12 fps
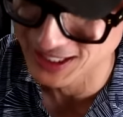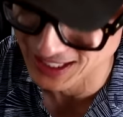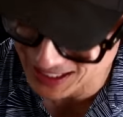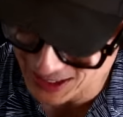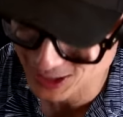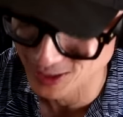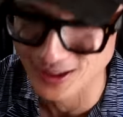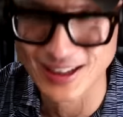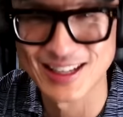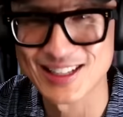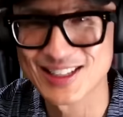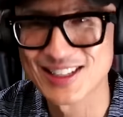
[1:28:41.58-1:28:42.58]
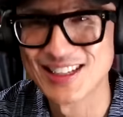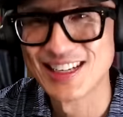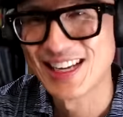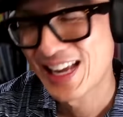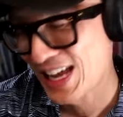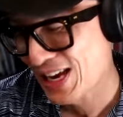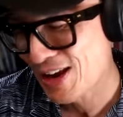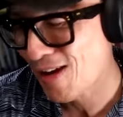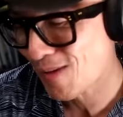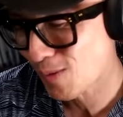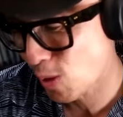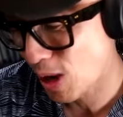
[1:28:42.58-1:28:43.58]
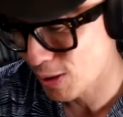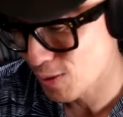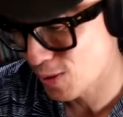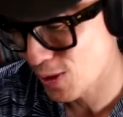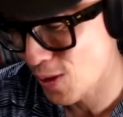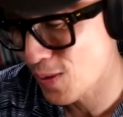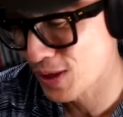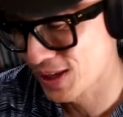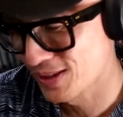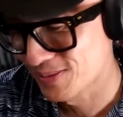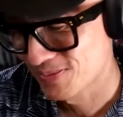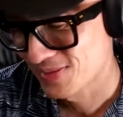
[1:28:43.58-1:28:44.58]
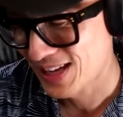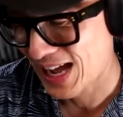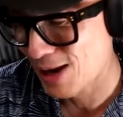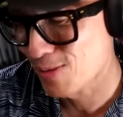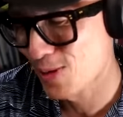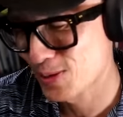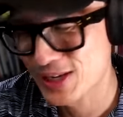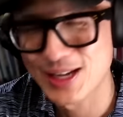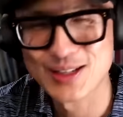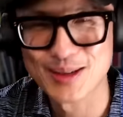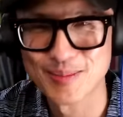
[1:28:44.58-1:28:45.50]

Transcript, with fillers: mm-hmm. into the mm-hmm. list. Now, while you're going, I wrote down some